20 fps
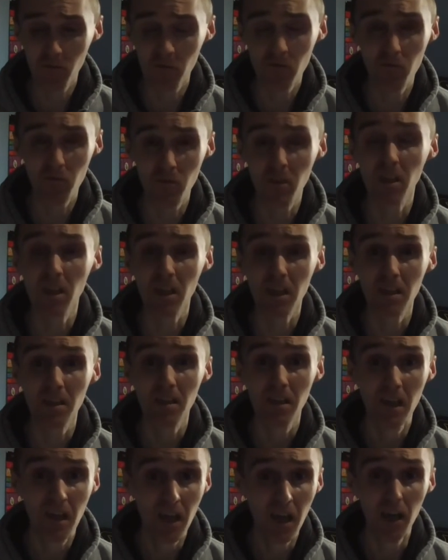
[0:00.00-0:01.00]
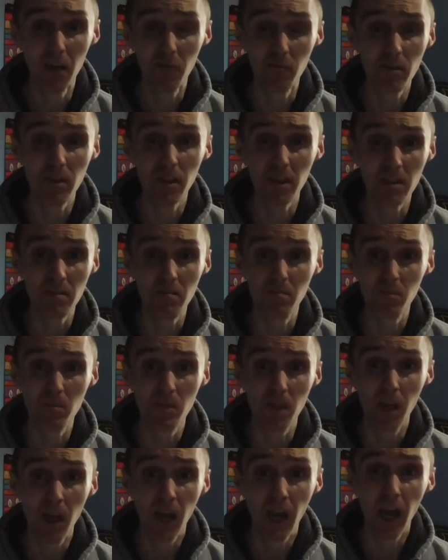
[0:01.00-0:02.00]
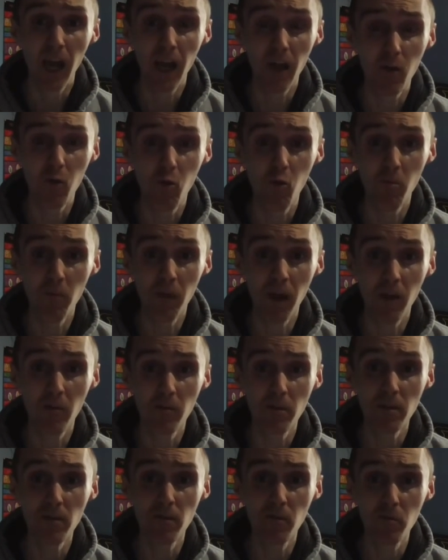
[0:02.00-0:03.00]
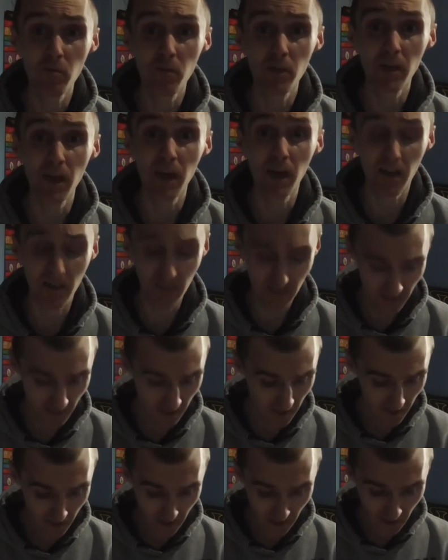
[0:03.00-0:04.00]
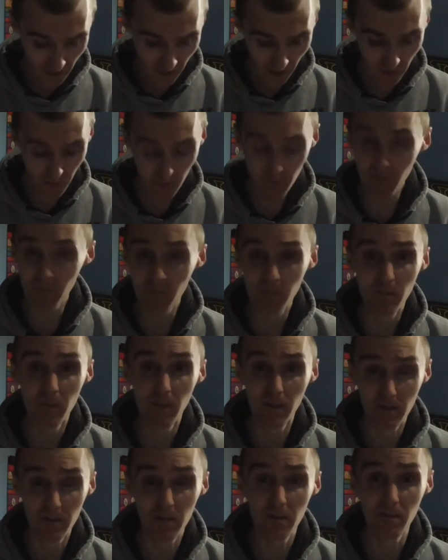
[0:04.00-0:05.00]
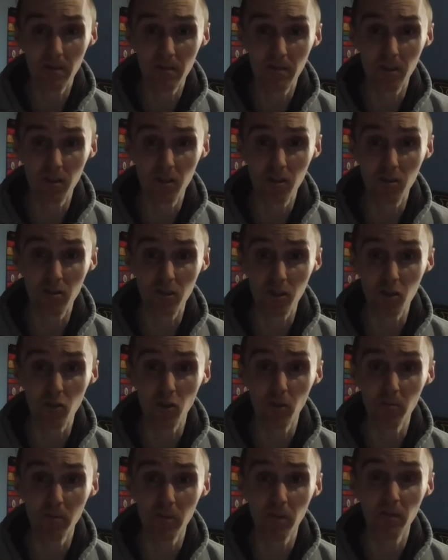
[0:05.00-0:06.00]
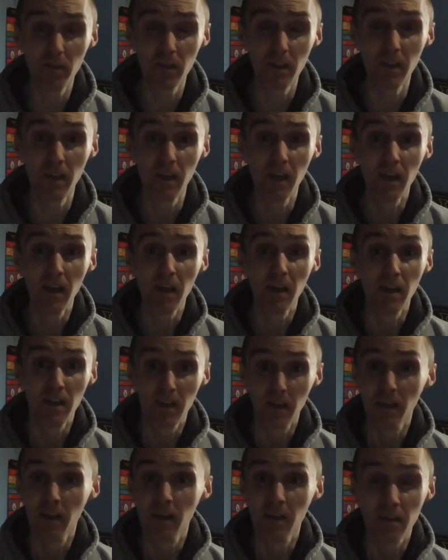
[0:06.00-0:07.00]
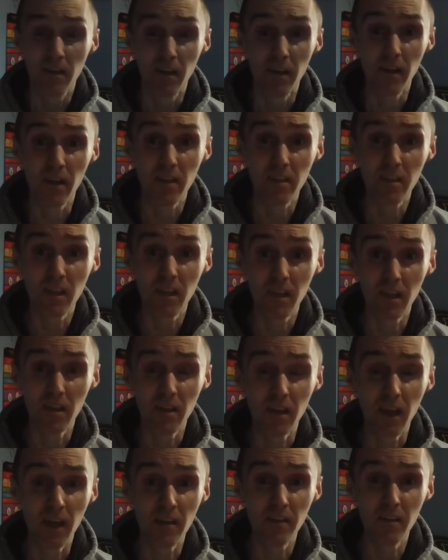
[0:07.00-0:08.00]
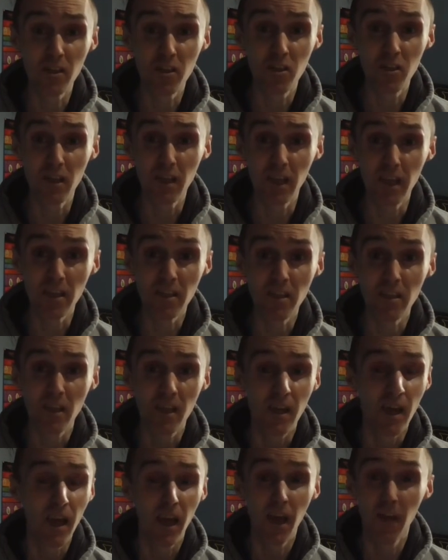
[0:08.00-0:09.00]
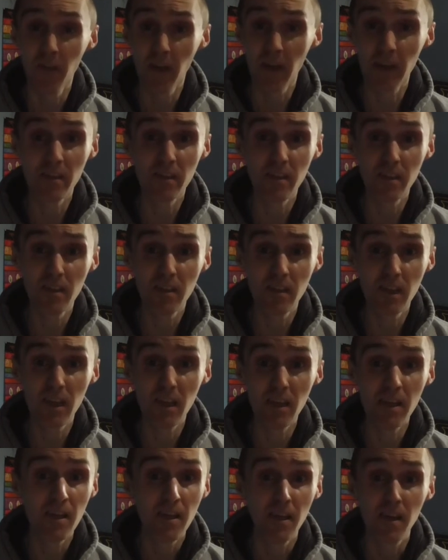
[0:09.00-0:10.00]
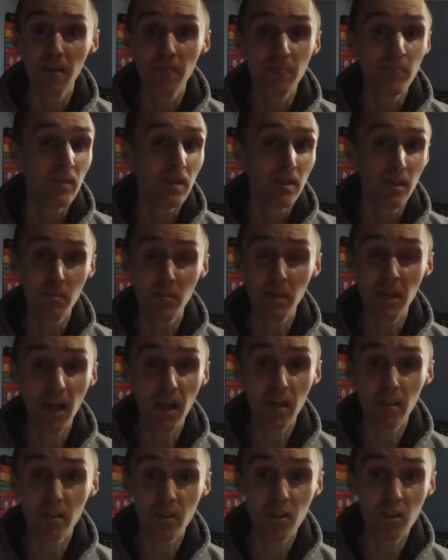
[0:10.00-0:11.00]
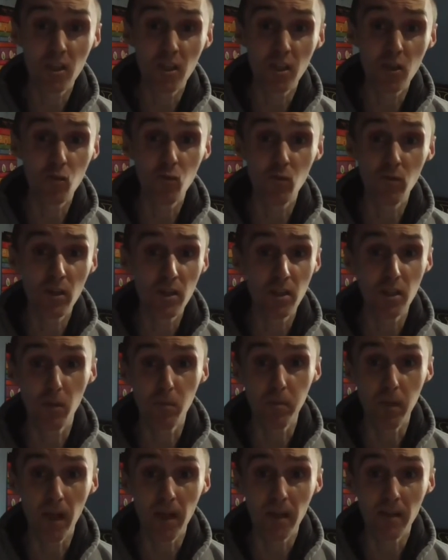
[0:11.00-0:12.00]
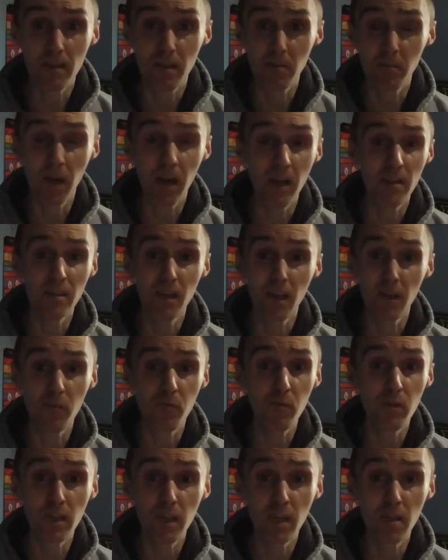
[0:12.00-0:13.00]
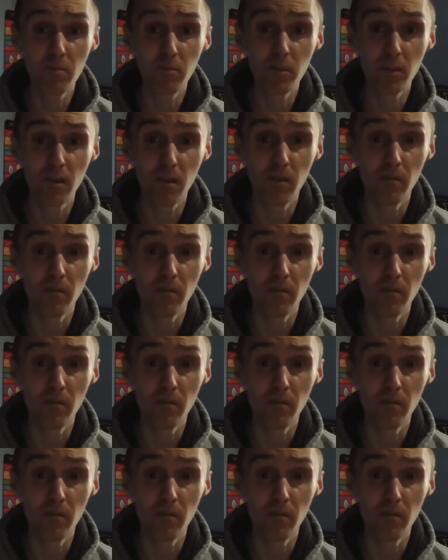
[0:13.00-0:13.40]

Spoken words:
really hit home how evil we are and how destructive and that this kind of industry is. At the end of the day, the meat industry is only supply and demand. If we keep